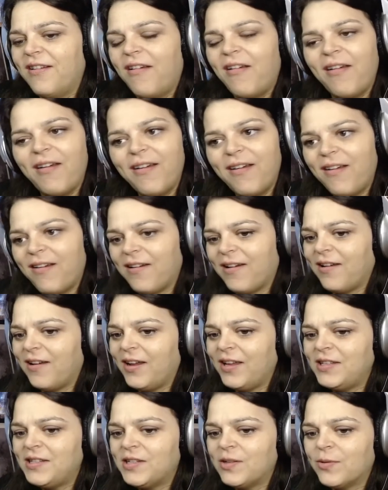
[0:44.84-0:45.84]
Huh. I
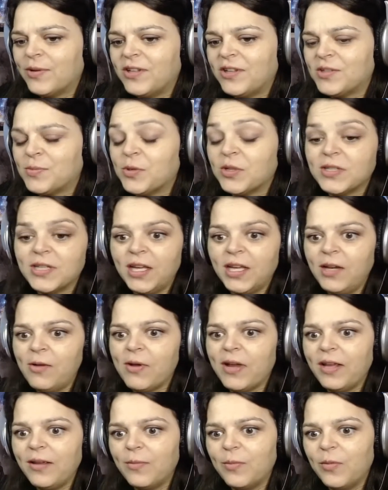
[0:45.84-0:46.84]
used to read those books.
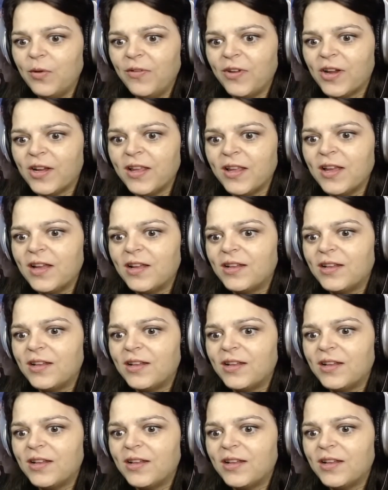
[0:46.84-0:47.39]
Anyway, moving on.